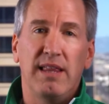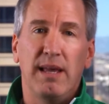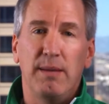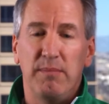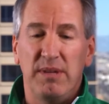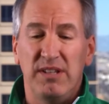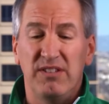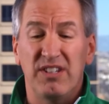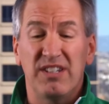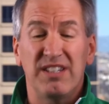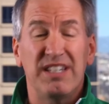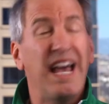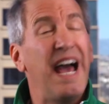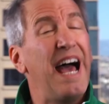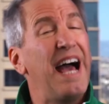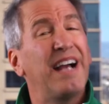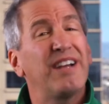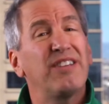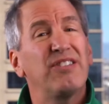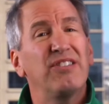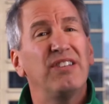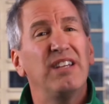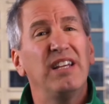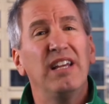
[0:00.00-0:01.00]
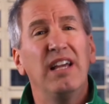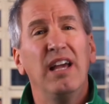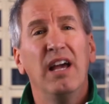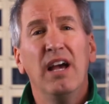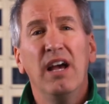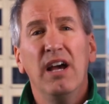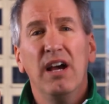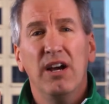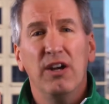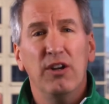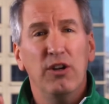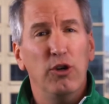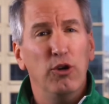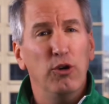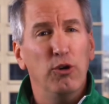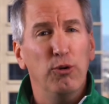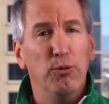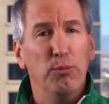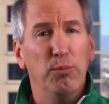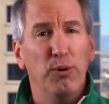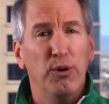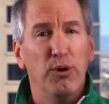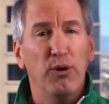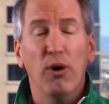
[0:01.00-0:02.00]
That means a taxi, an
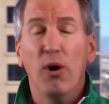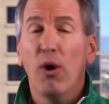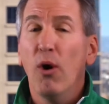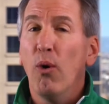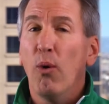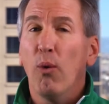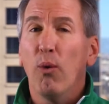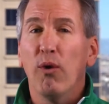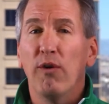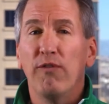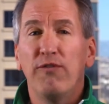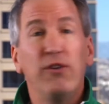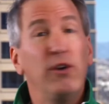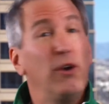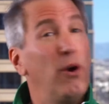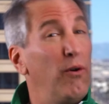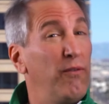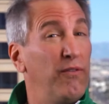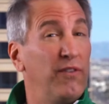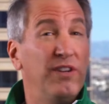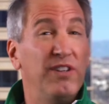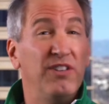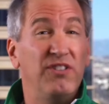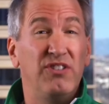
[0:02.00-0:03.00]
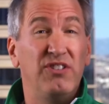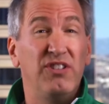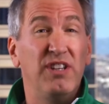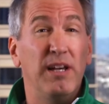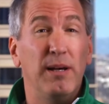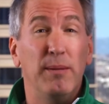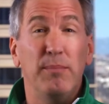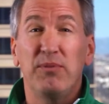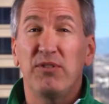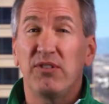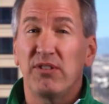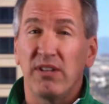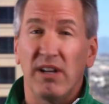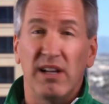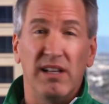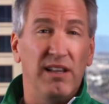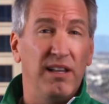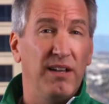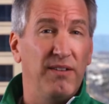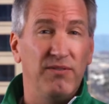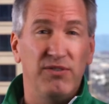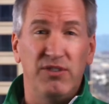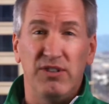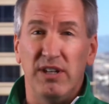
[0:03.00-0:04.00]
Uber, or if you go over to Zipps, I
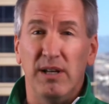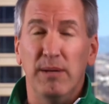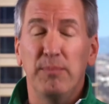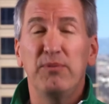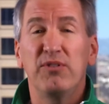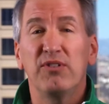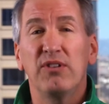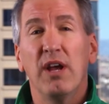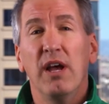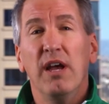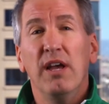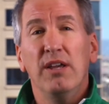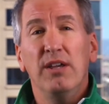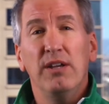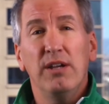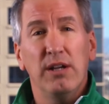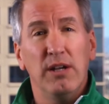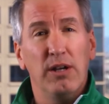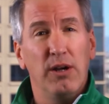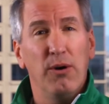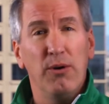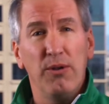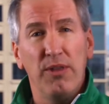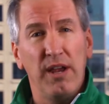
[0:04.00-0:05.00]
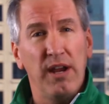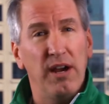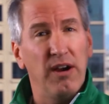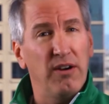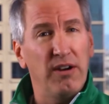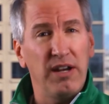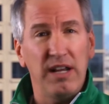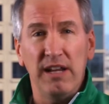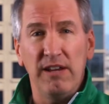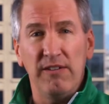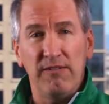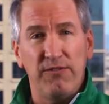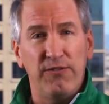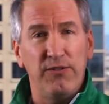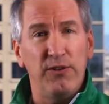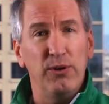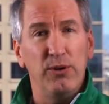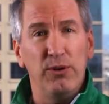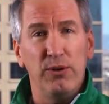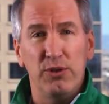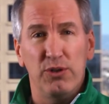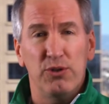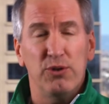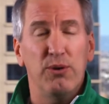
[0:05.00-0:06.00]
love Zipps, you can go there, eat
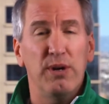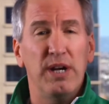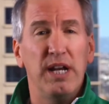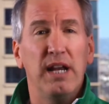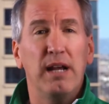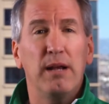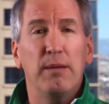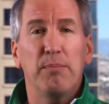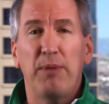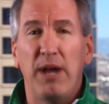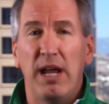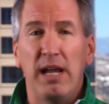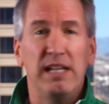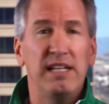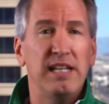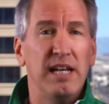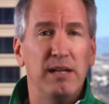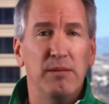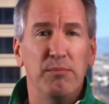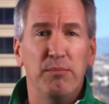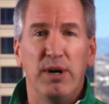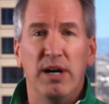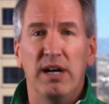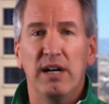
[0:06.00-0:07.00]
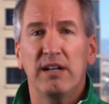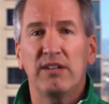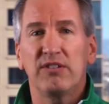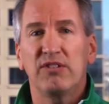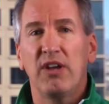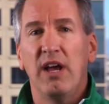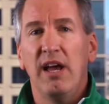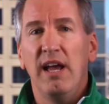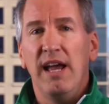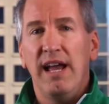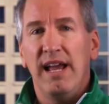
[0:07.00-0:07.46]
food, drink, pay 10 bucks,